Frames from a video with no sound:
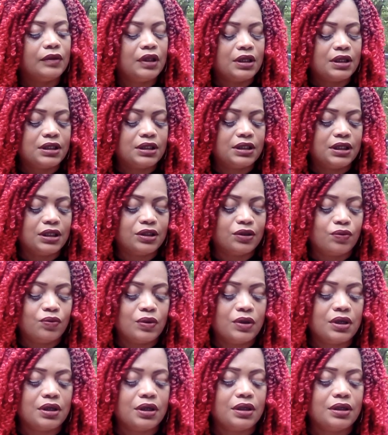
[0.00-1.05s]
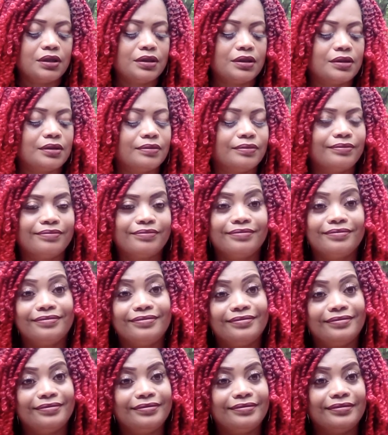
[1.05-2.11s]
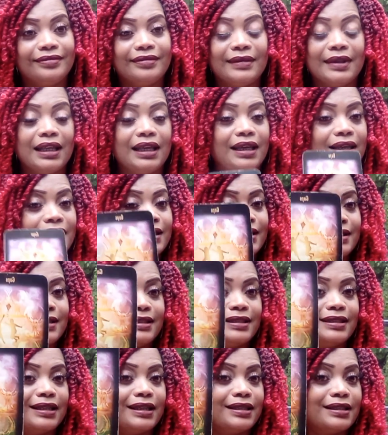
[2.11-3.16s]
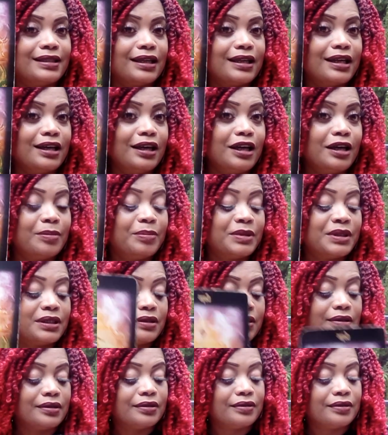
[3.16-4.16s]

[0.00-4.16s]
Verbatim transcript: Six of Wands, Six of Cups,